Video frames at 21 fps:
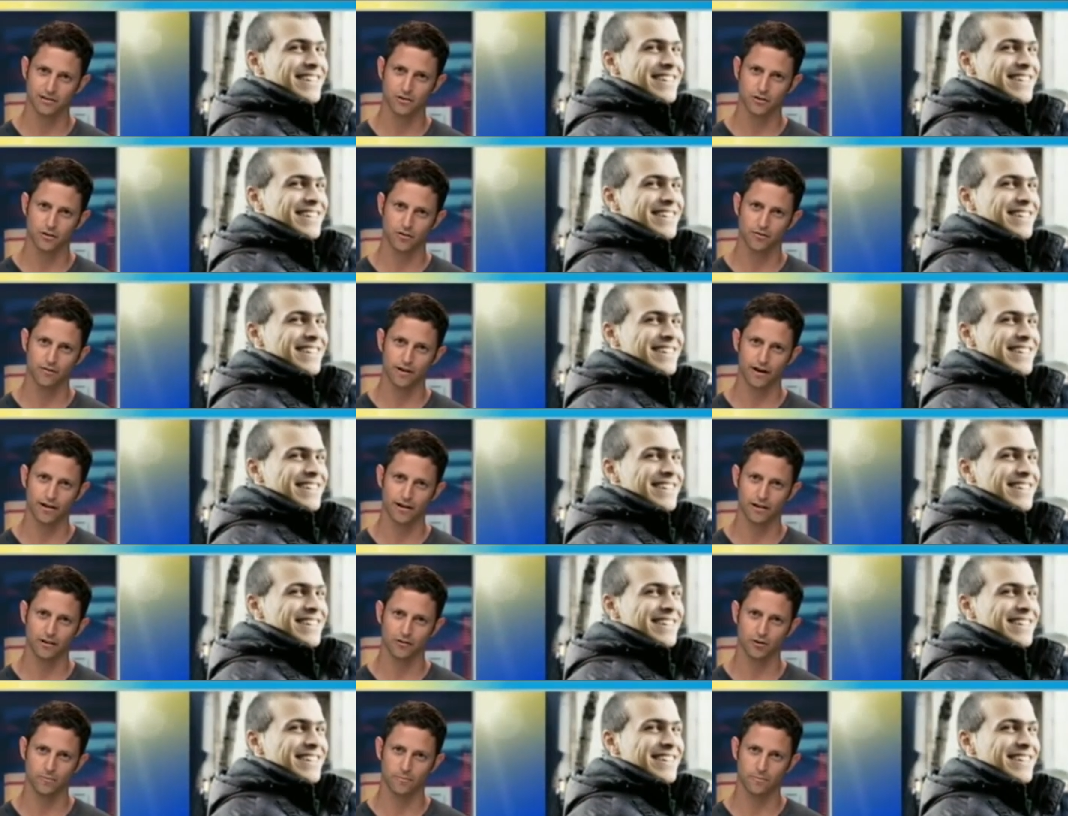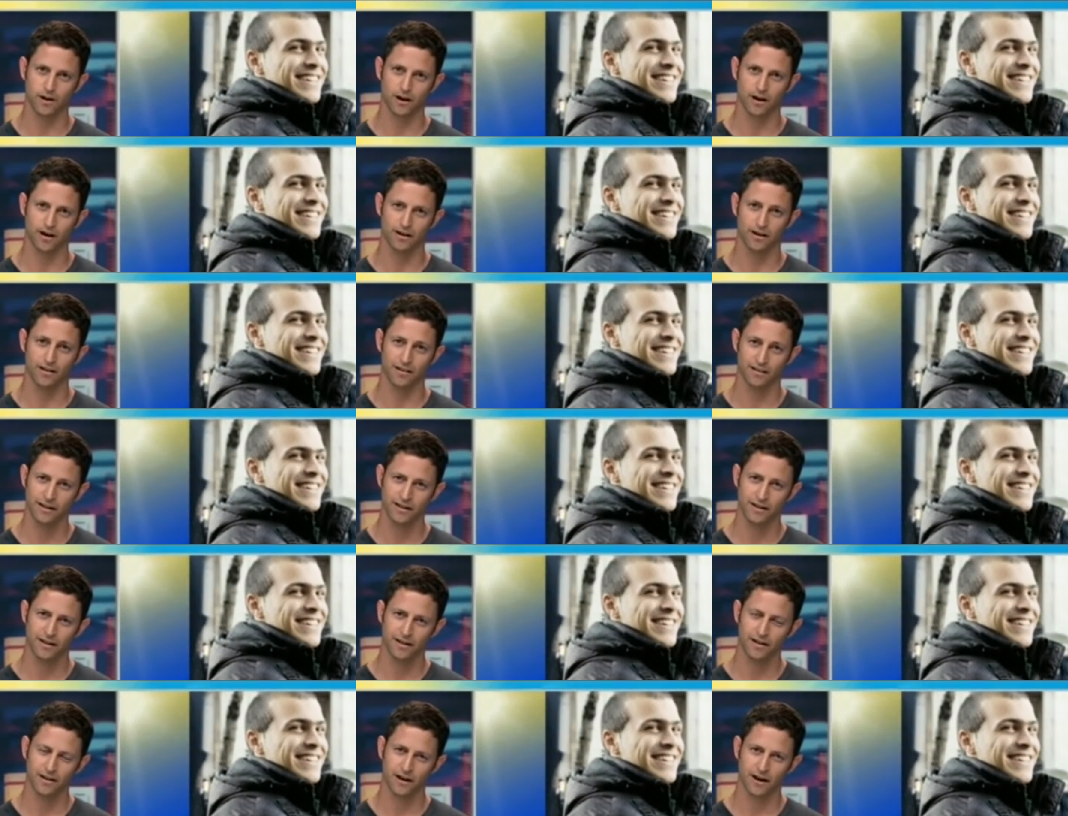Speaker 1: co-founded a group called,
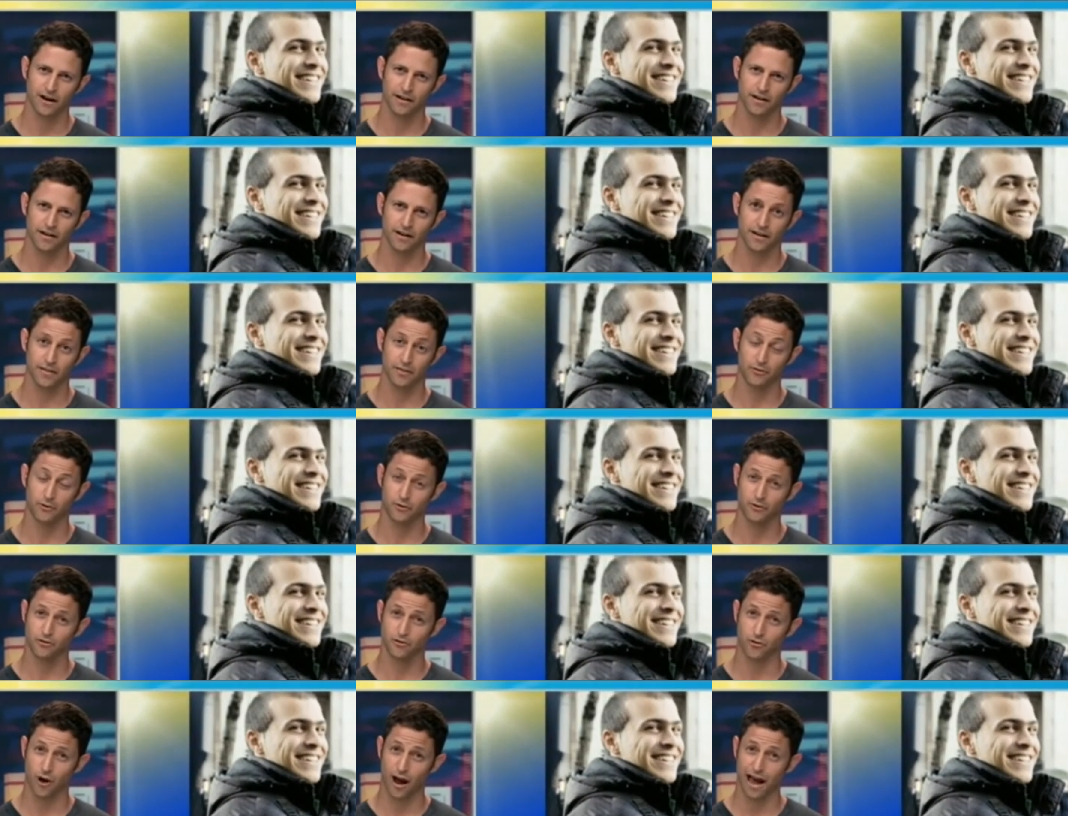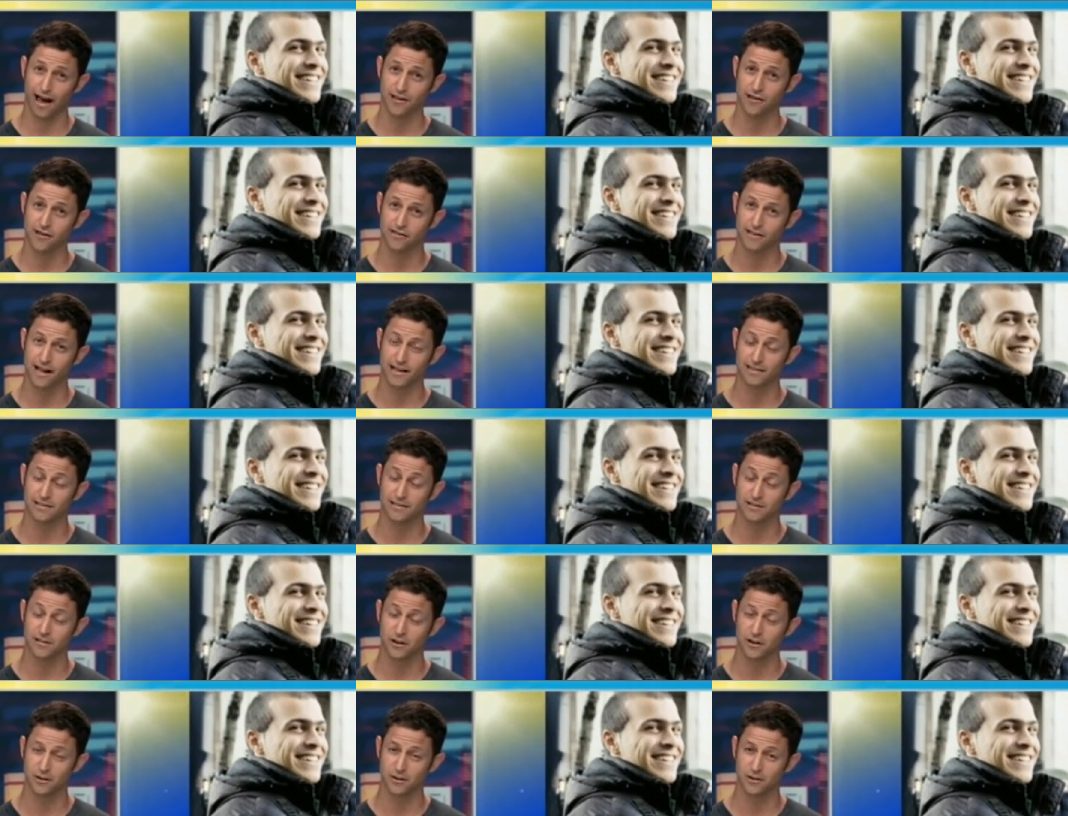called uh, Throw Trash Not
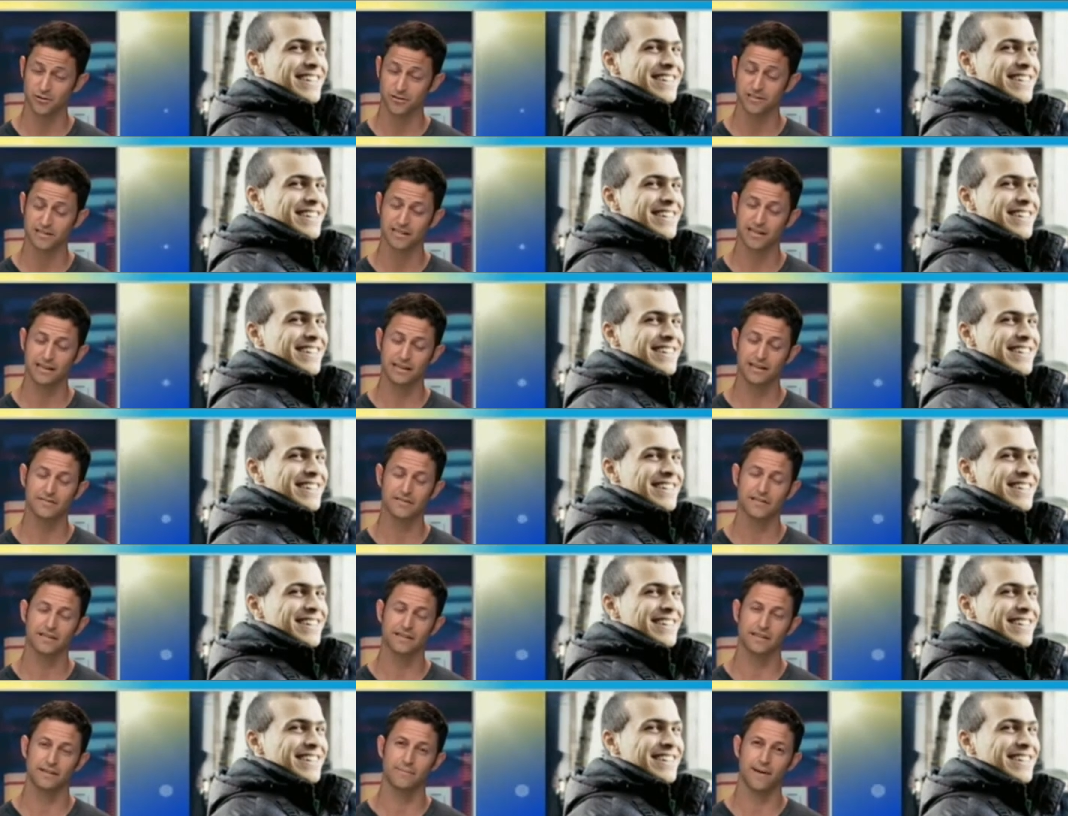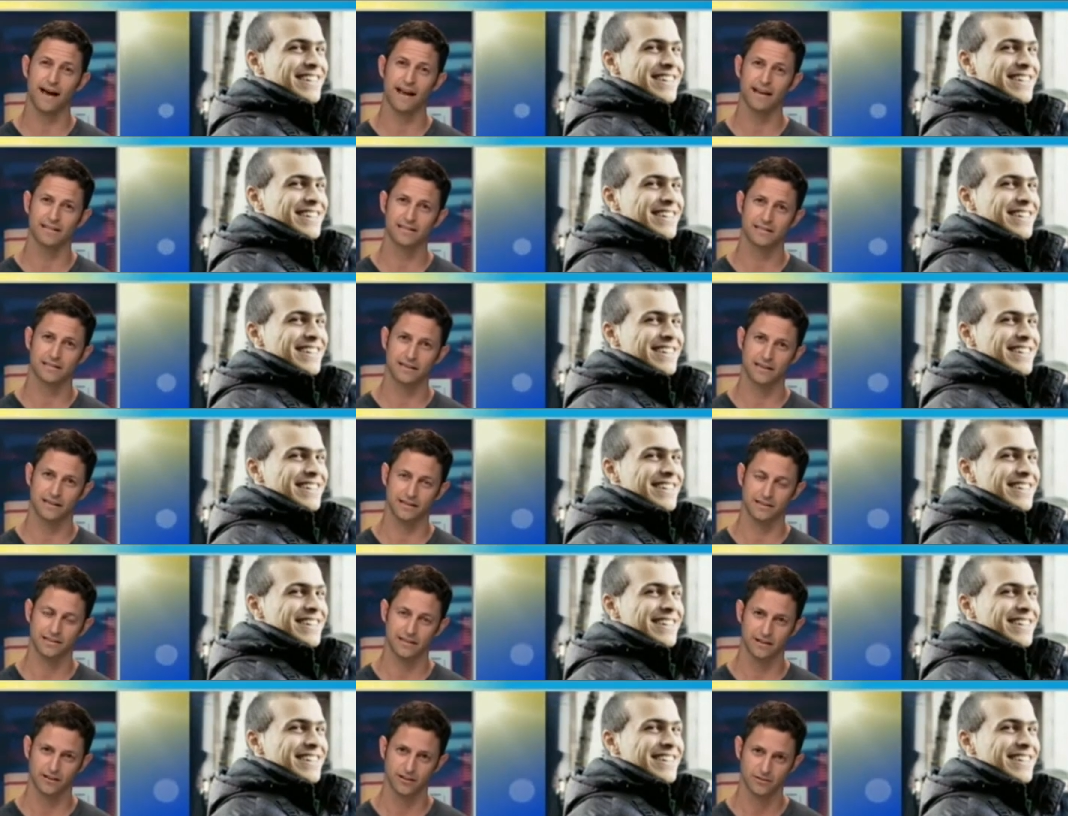Stones. He lives in the
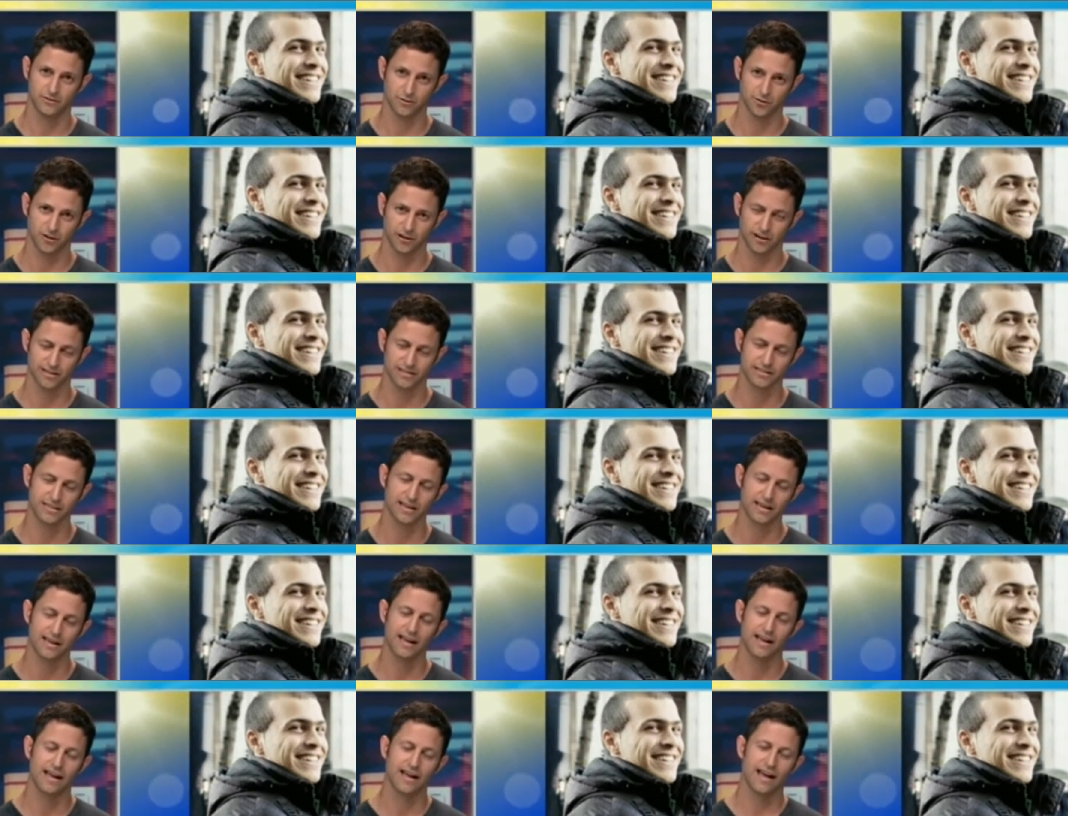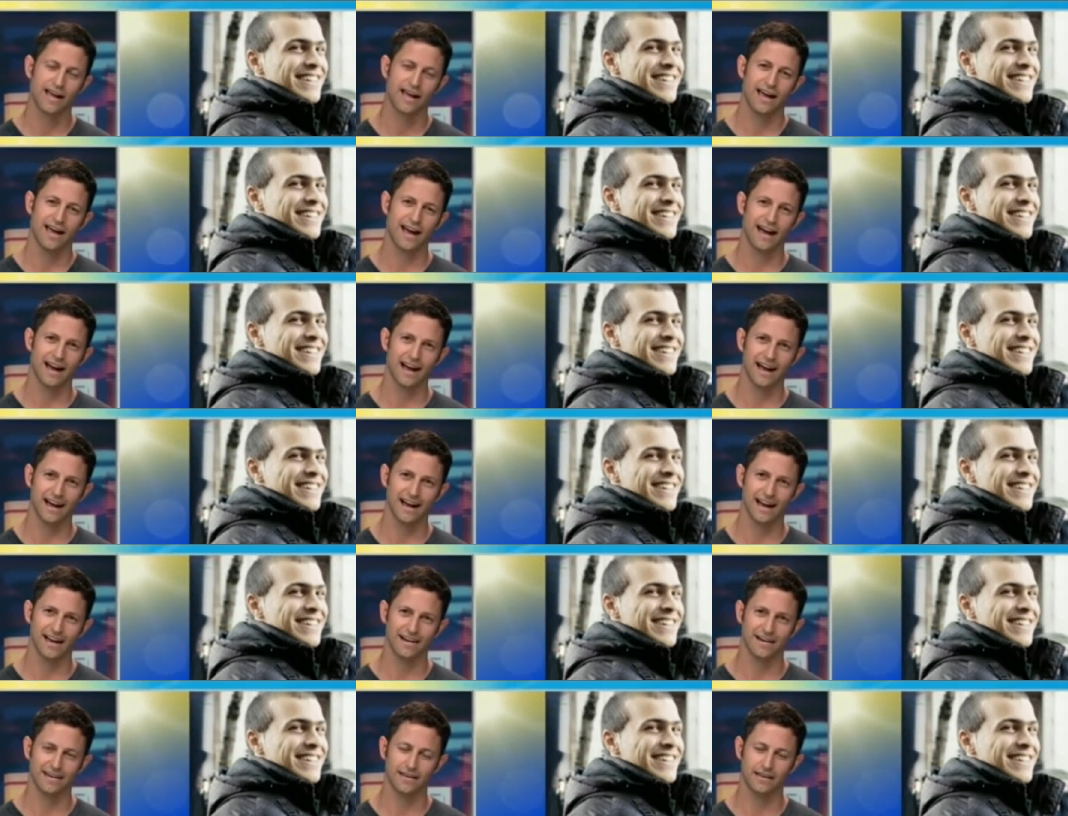Palestinian territories
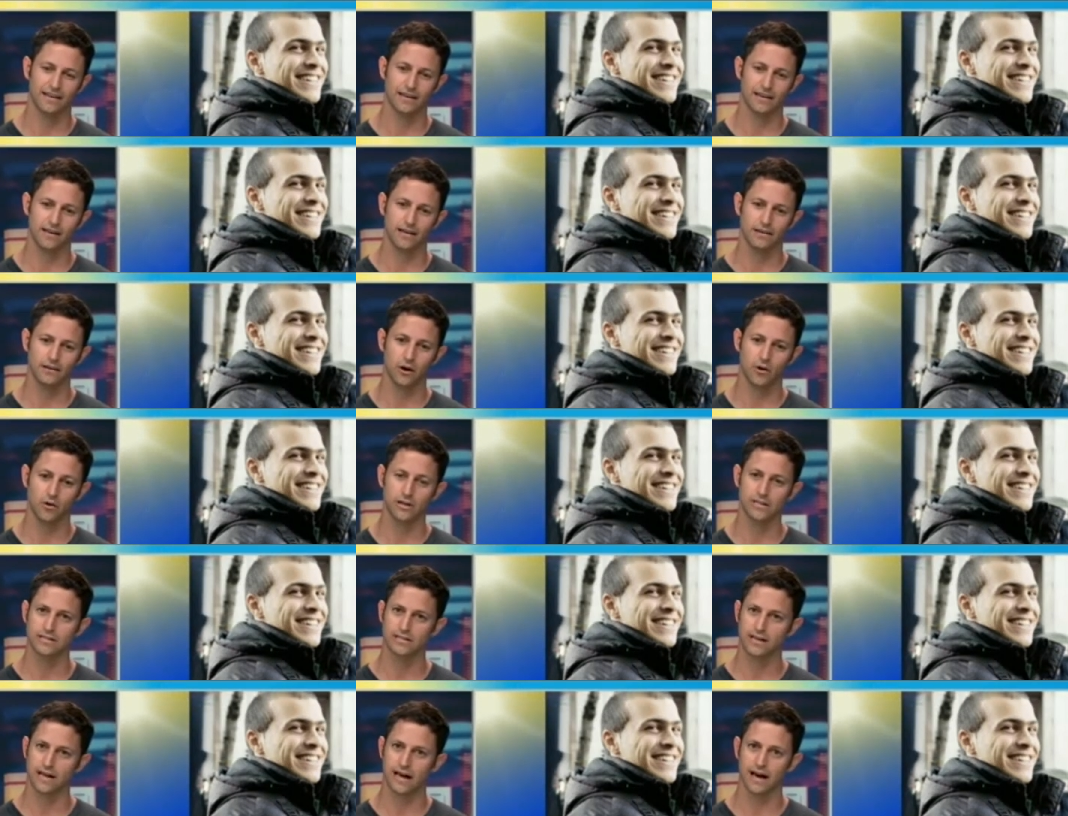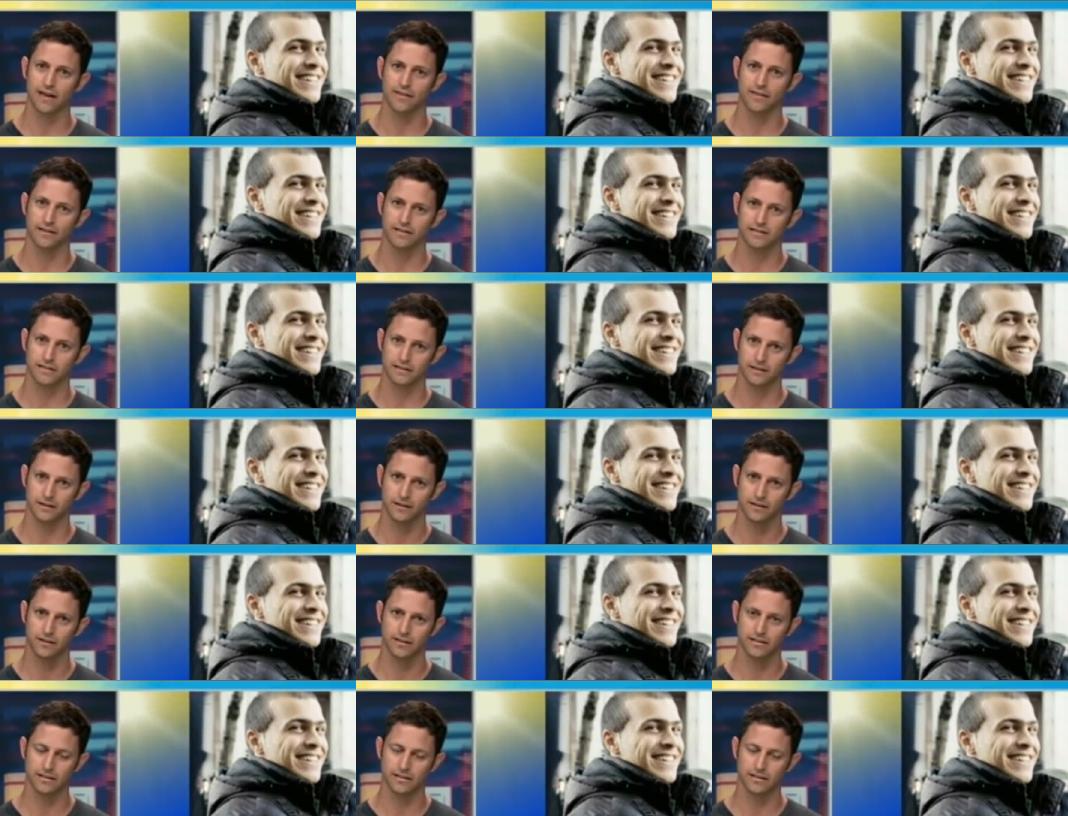and he noticed that these, you know, this